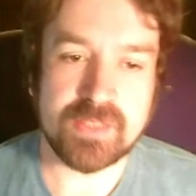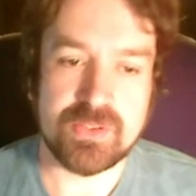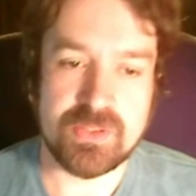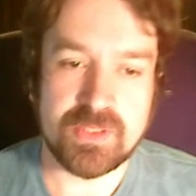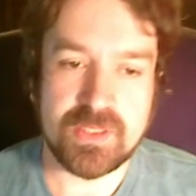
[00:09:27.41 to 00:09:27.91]
you
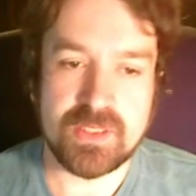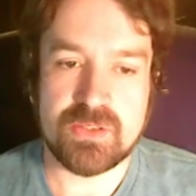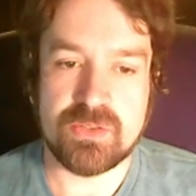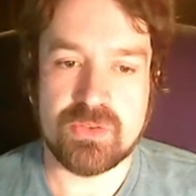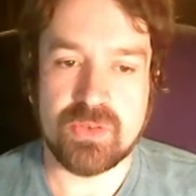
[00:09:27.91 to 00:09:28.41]
need to
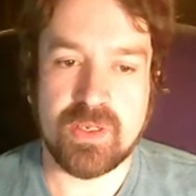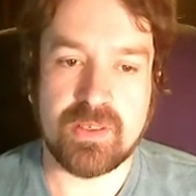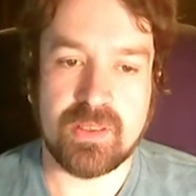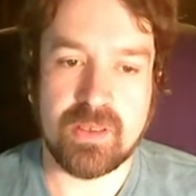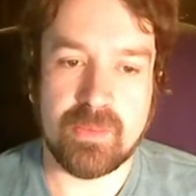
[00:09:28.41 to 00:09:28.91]
try to
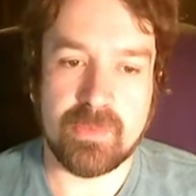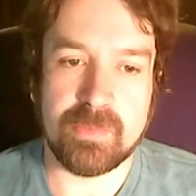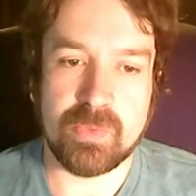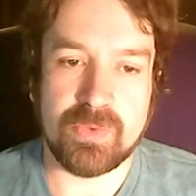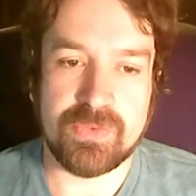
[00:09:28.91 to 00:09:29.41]
come up
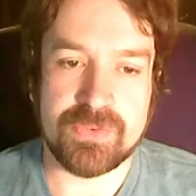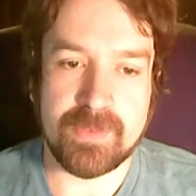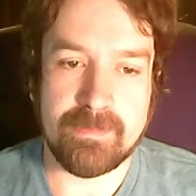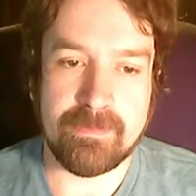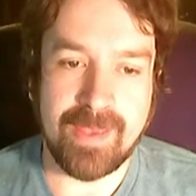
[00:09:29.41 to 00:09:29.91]
with
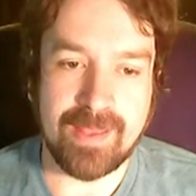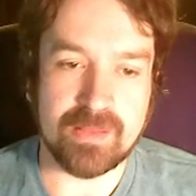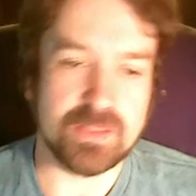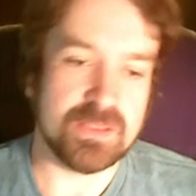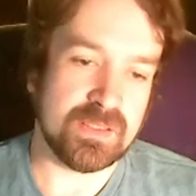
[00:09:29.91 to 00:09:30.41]
some
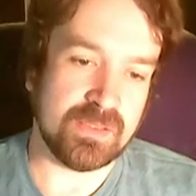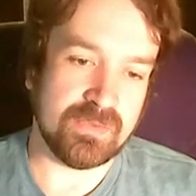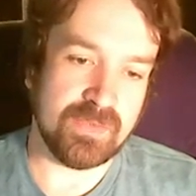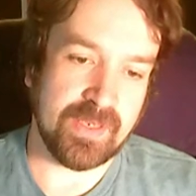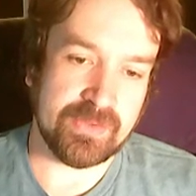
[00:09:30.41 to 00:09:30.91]
balancing
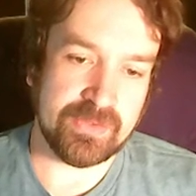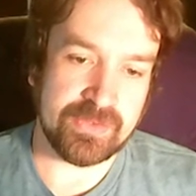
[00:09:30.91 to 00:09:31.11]
factors.